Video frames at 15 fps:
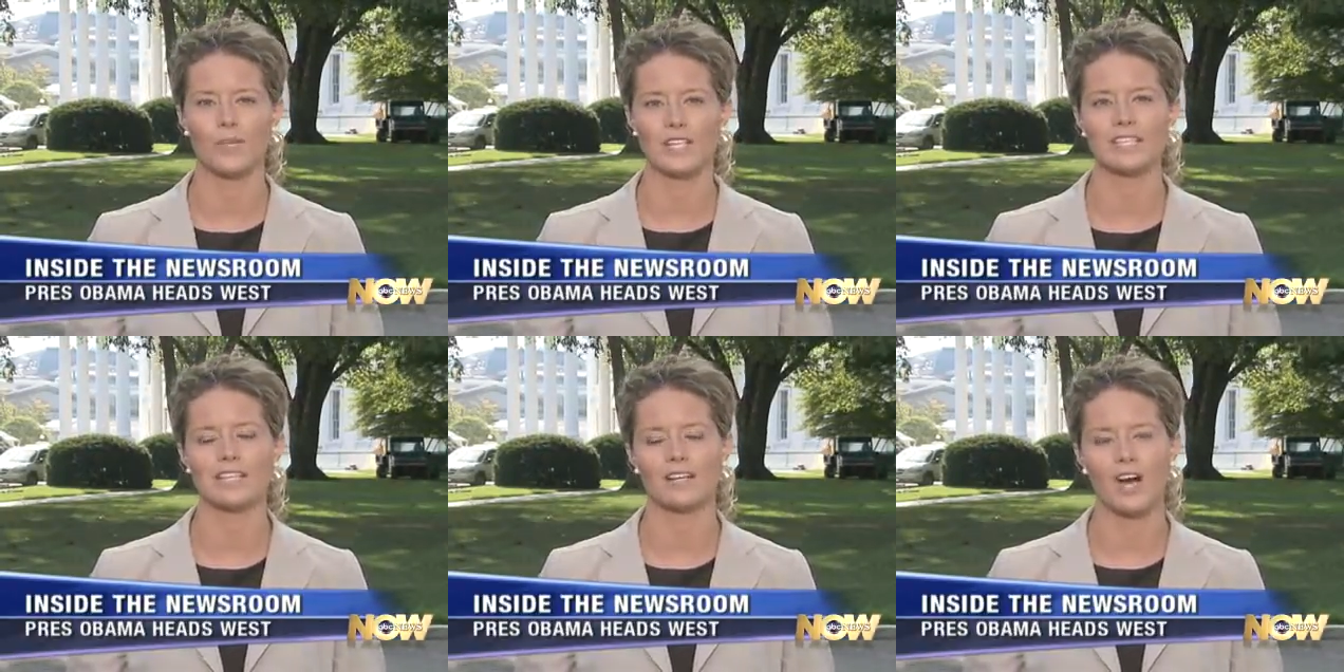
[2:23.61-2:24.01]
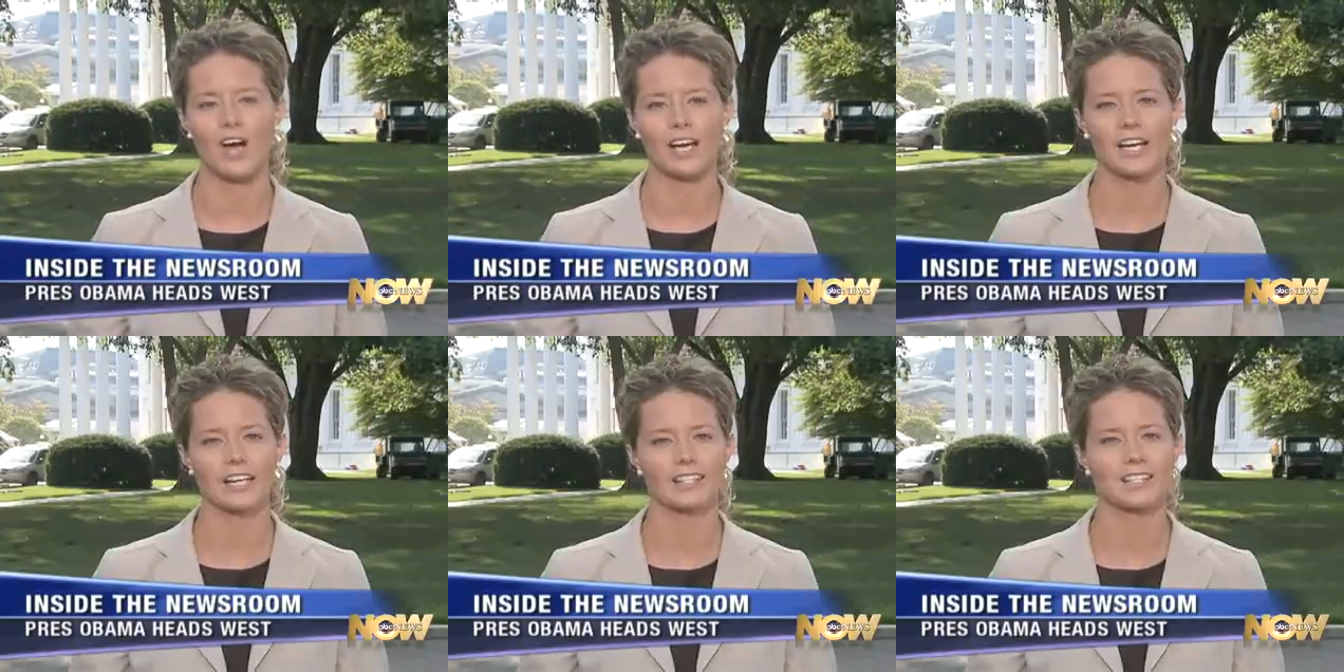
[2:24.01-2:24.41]
weeks in
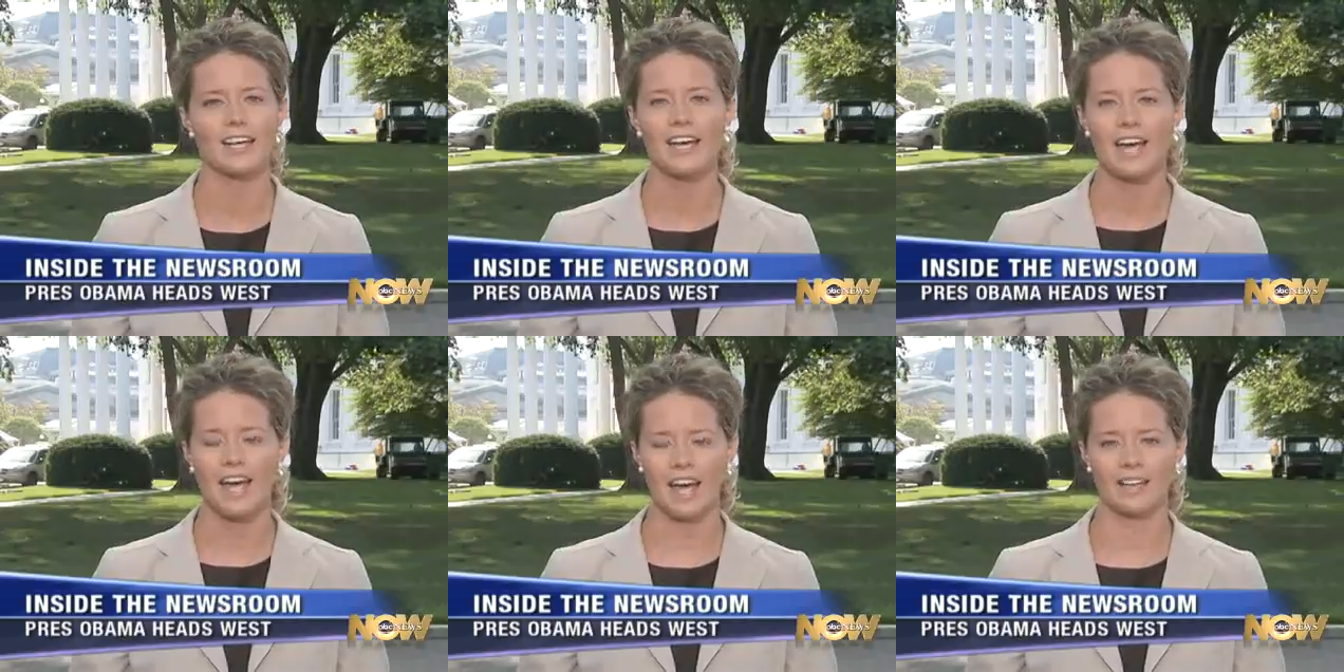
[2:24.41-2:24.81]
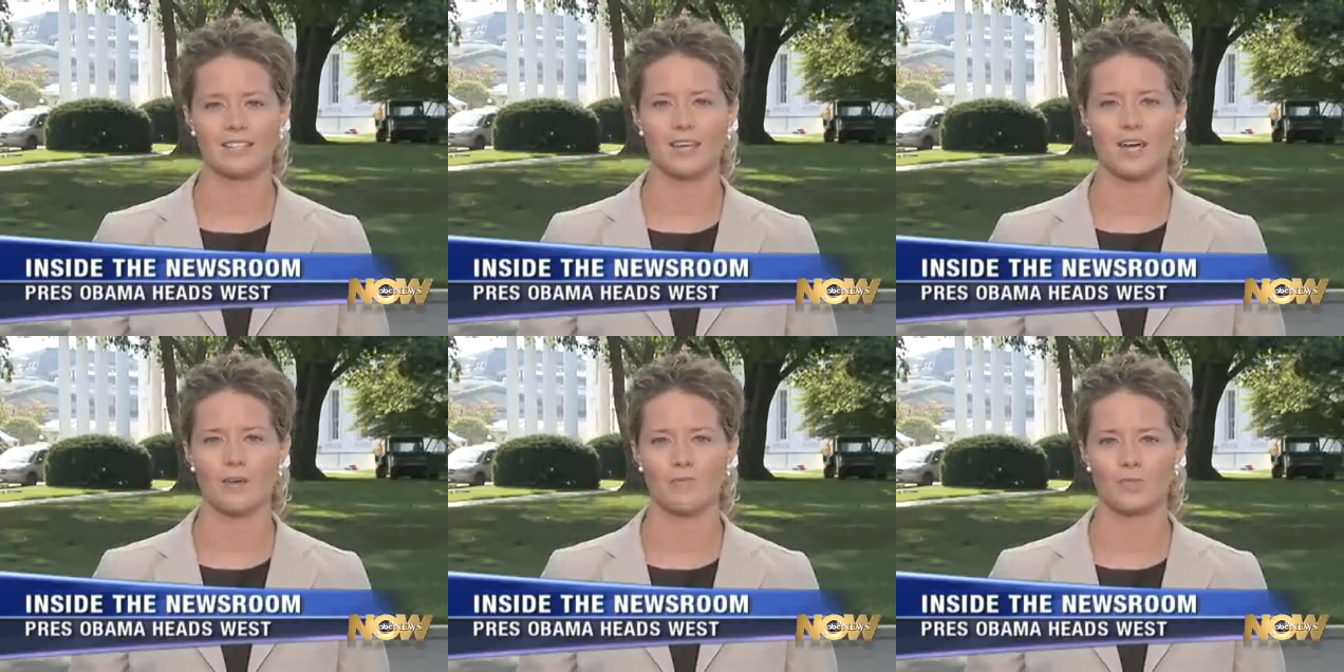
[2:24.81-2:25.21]
August
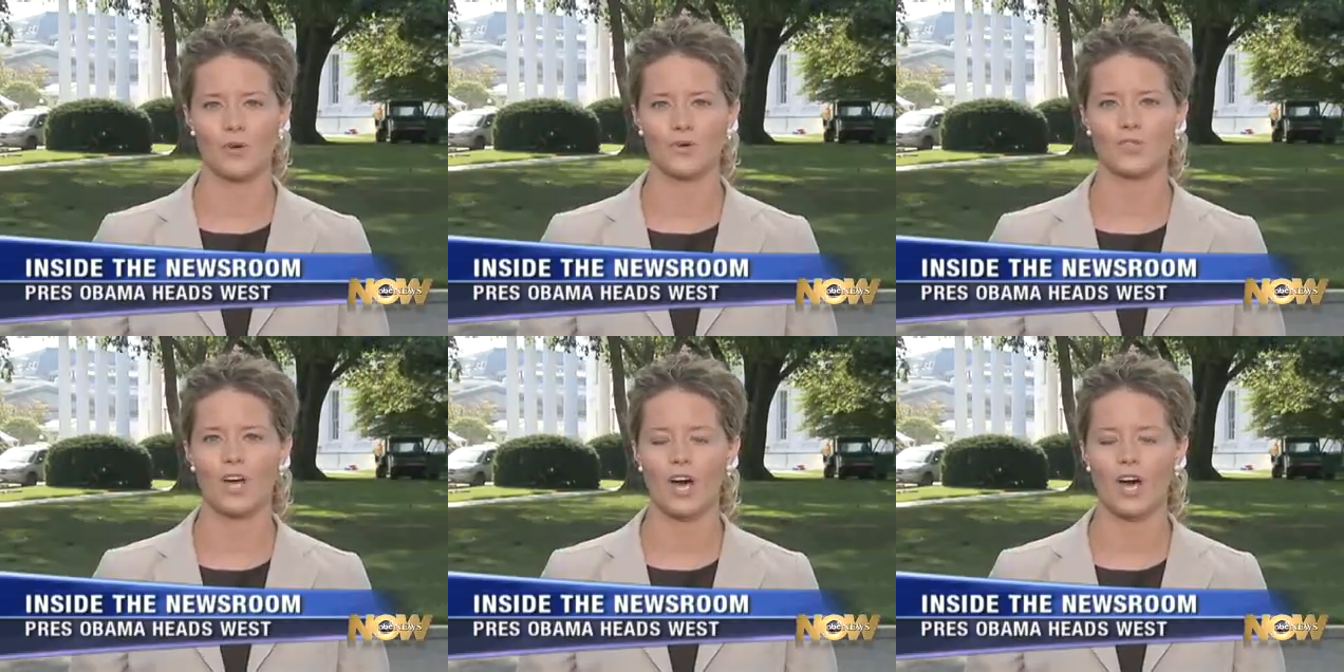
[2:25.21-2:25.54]
as um, those